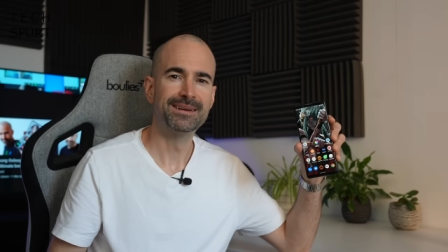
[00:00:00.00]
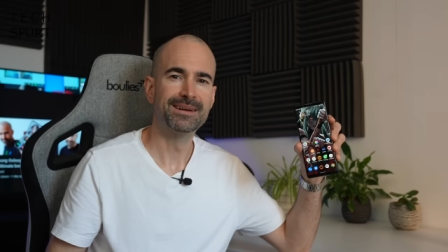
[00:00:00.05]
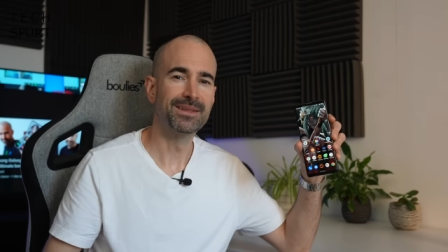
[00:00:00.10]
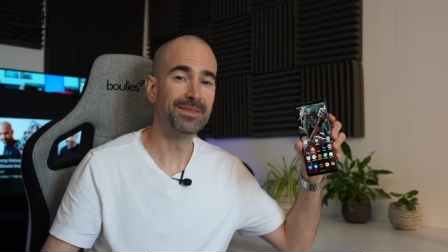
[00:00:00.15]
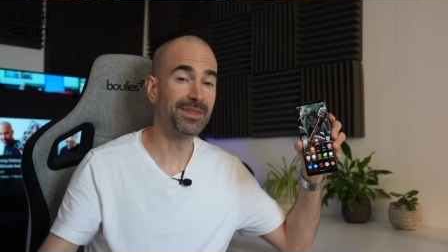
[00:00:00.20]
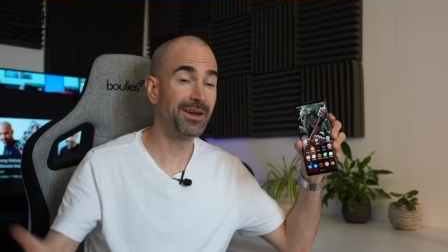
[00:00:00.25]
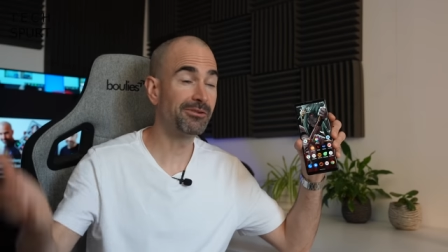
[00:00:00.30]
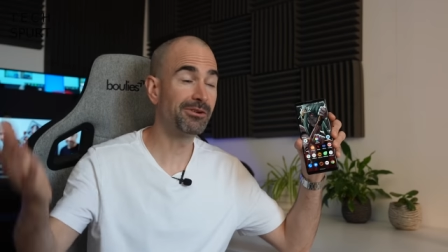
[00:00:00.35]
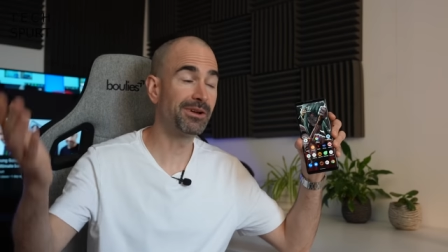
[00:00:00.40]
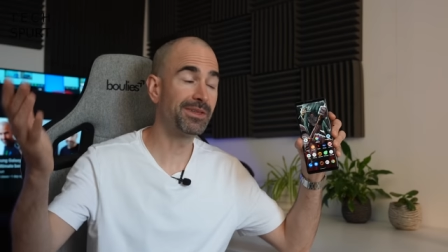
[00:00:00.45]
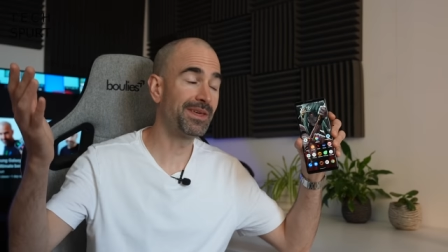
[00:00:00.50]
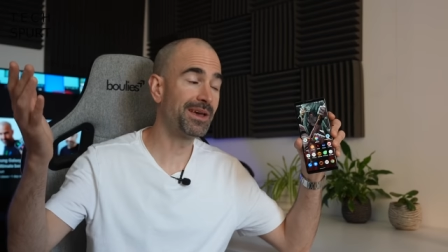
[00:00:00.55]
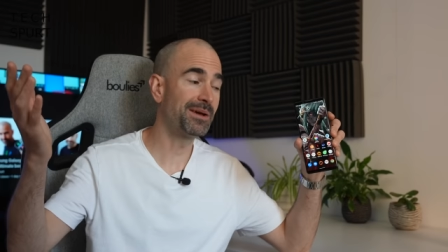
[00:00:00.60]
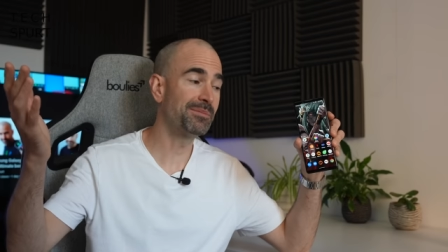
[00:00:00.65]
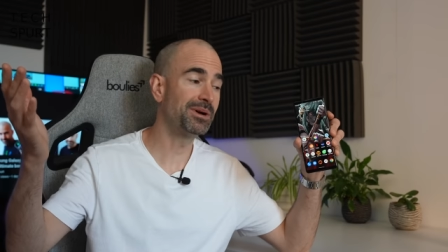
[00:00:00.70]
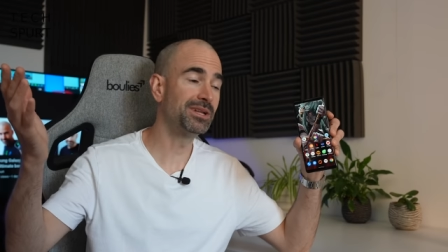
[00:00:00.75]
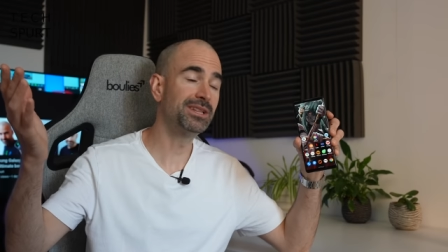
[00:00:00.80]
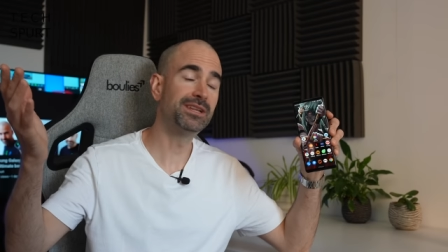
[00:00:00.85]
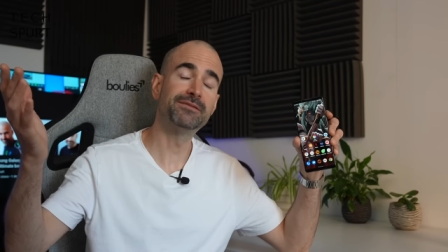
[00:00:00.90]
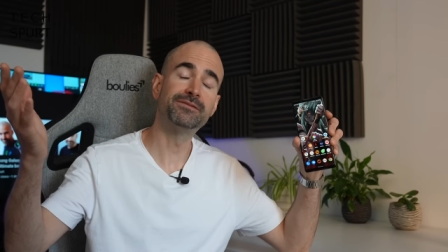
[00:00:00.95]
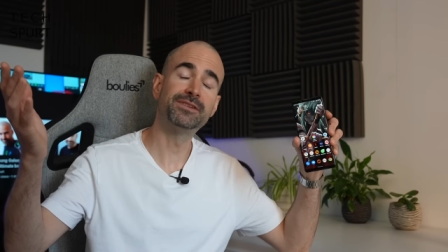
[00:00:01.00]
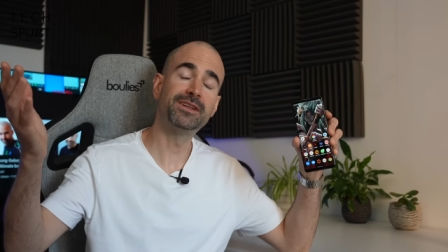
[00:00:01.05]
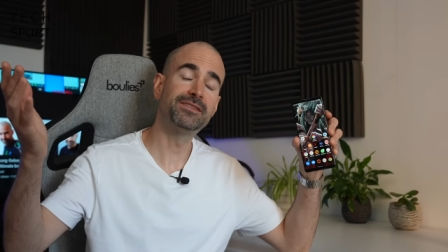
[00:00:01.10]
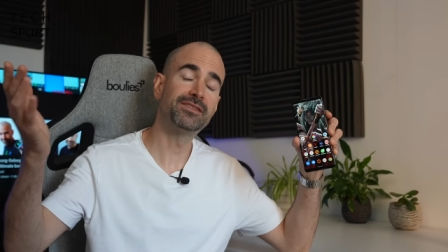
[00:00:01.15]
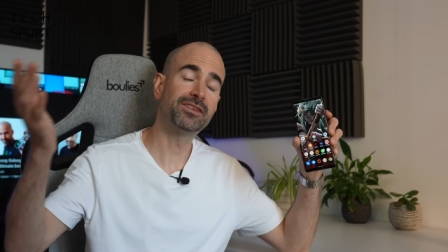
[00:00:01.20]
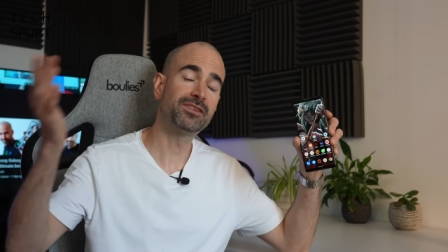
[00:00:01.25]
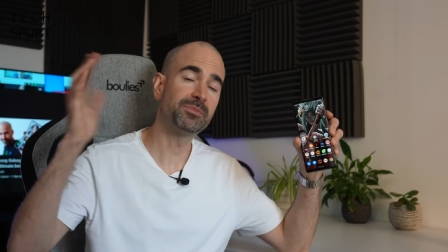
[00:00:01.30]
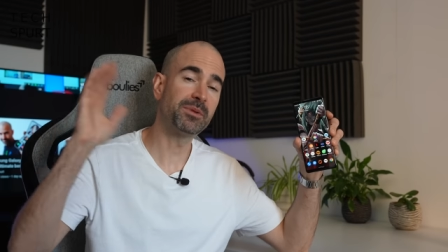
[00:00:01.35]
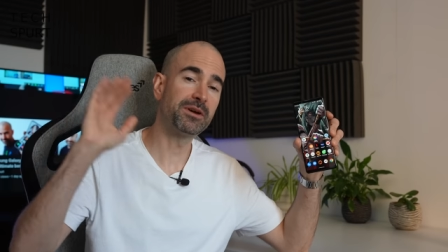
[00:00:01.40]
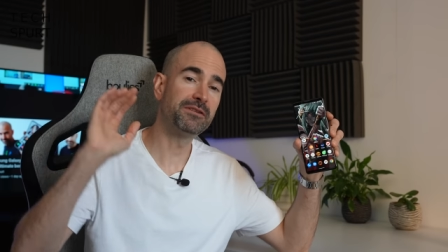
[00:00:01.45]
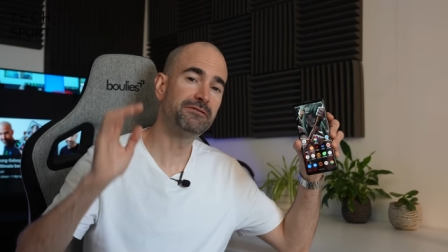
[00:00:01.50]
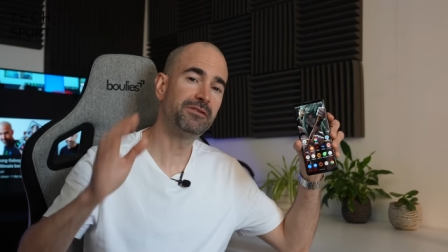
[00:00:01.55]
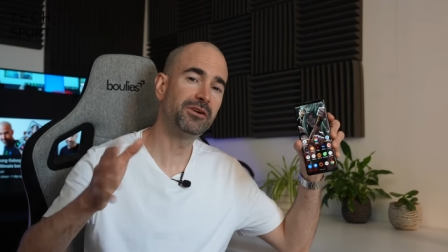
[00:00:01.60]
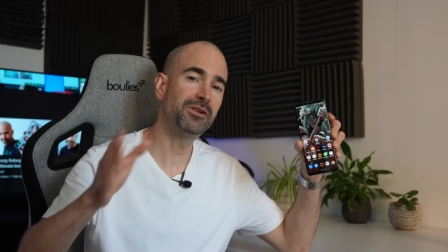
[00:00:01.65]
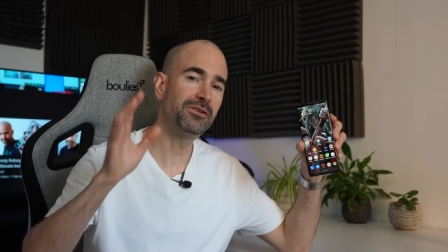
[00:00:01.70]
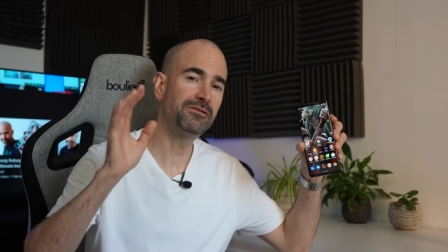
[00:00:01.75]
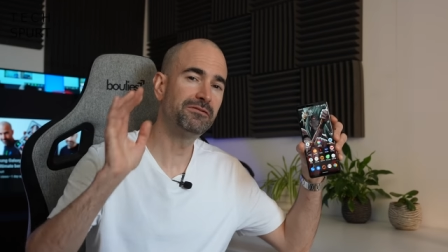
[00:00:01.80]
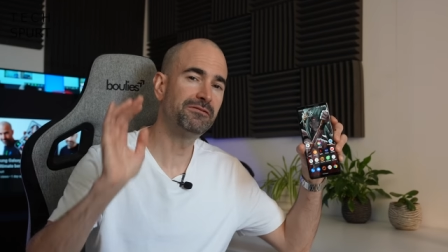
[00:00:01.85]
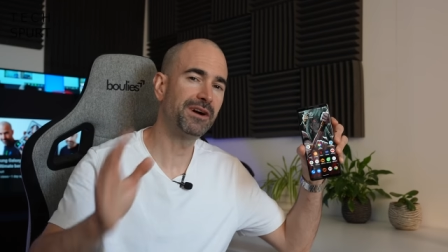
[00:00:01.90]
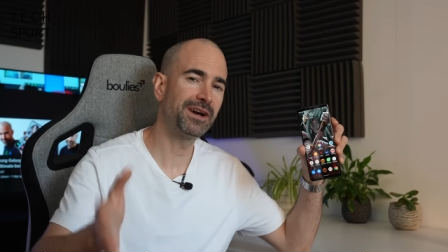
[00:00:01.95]
And that right there, my lovelies, is my
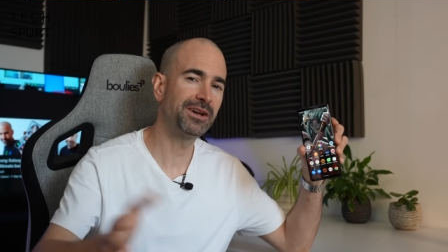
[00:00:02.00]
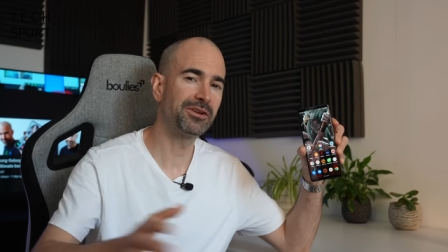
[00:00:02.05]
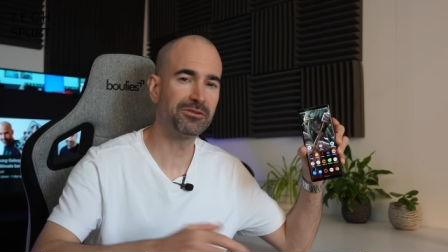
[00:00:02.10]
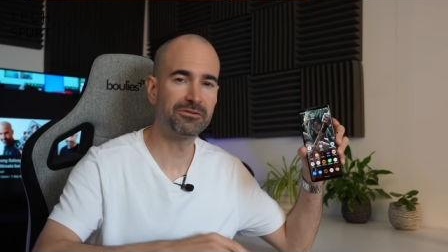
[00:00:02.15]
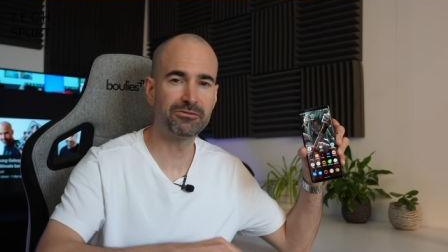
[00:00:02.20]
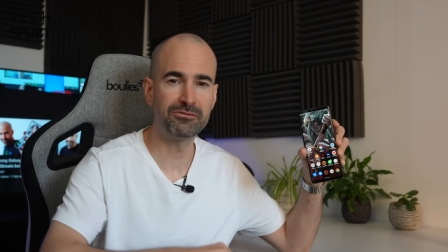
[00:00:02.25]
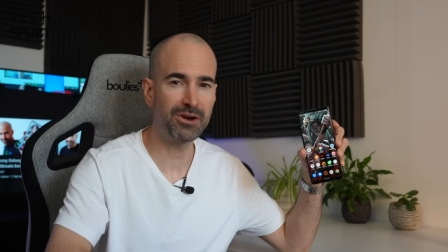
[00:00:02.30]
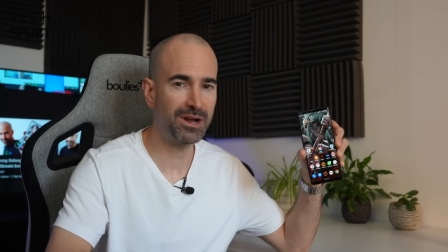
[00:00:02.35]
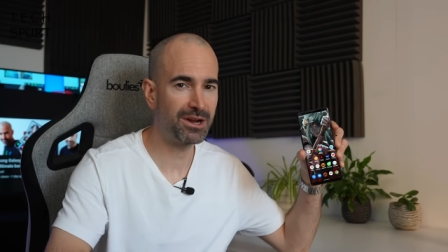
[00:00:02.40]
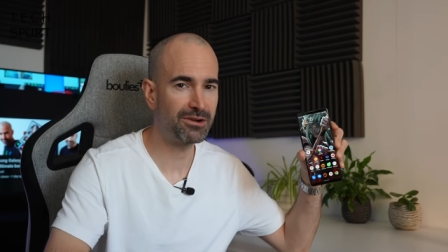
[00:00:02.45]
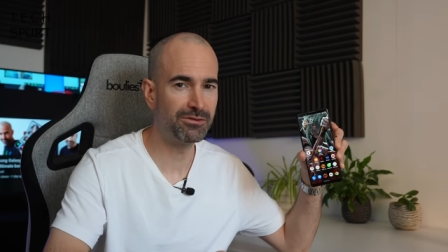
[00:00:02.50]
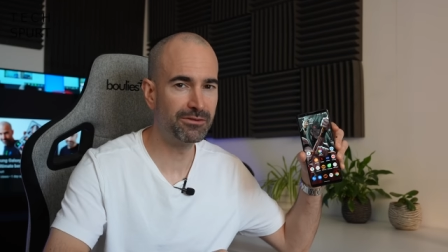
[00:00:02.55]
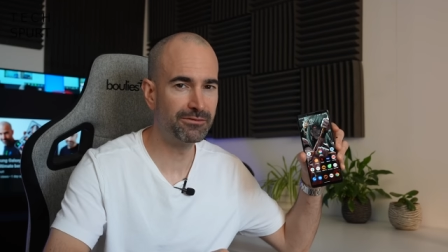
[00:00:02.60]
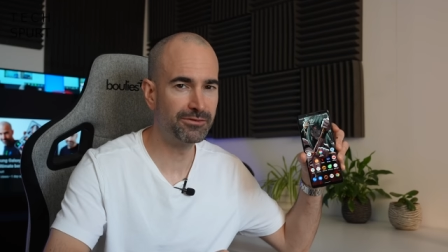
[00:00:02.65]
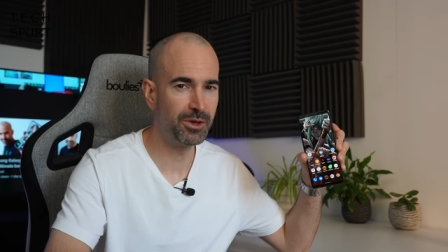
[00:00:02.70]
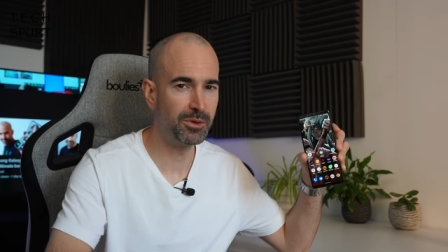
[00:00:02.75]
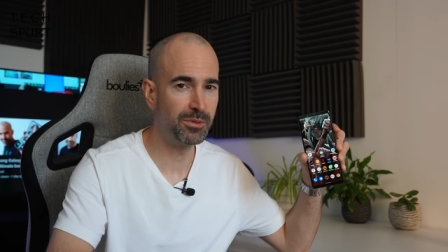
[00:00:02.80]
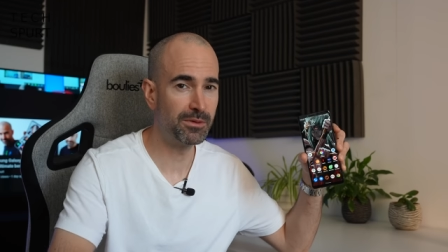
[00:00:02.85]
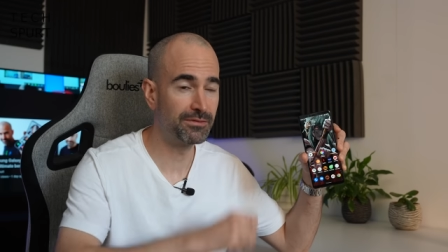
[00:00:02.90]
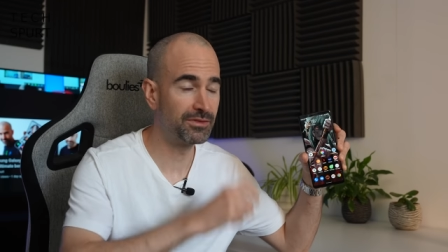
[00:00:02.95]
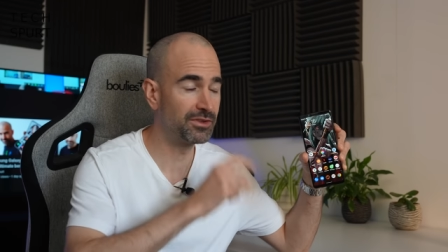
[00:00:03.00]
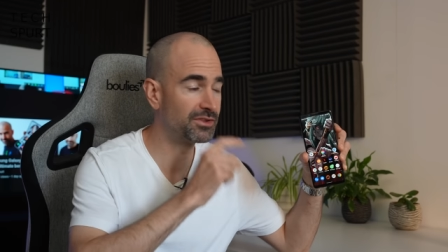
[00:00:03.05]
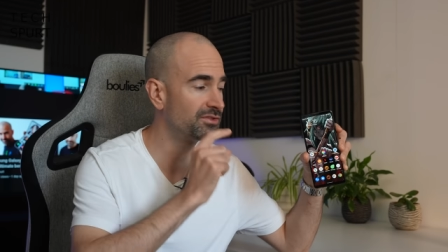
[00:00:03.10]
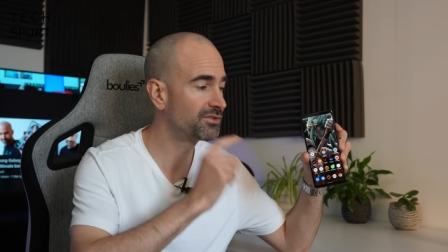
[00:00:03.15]
full final frank review of the